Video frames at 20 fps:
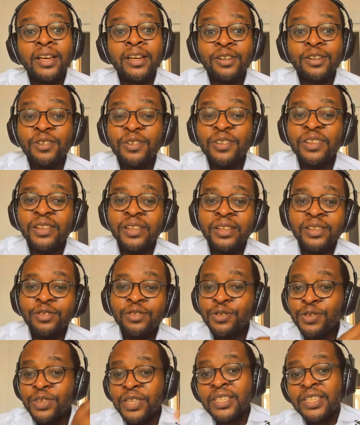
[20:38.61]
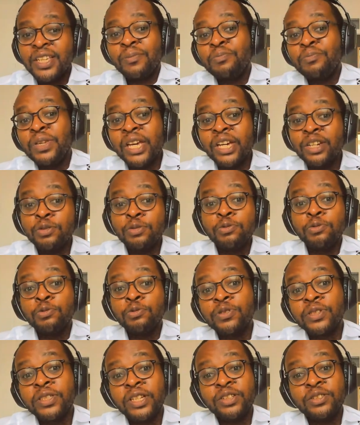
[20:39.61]
those things are mere
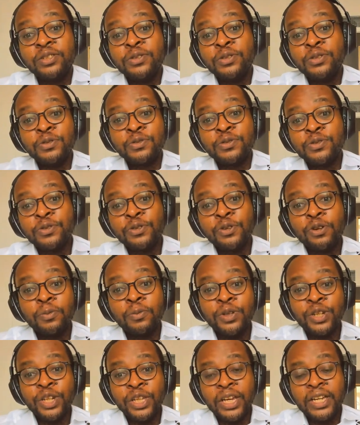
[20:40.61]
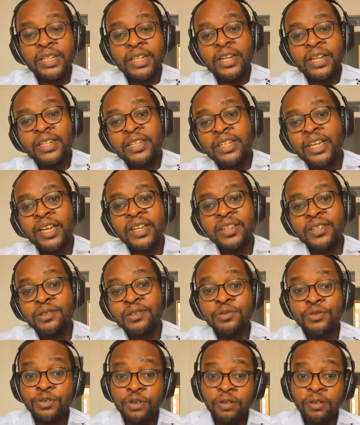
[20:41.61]
tools that you use to communicate
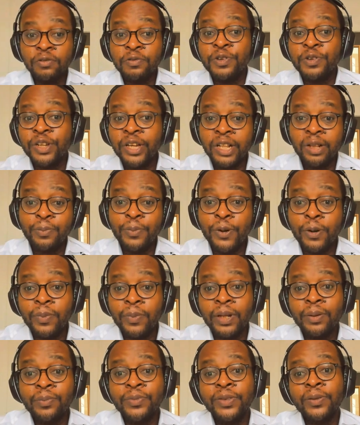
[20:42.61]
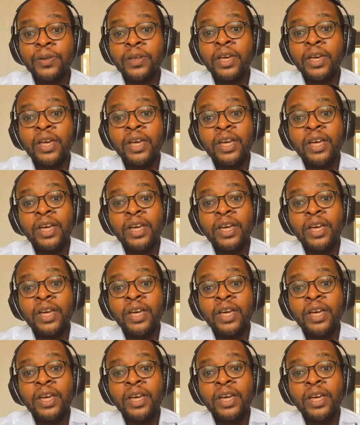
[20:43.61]
ideas, to solve real problems.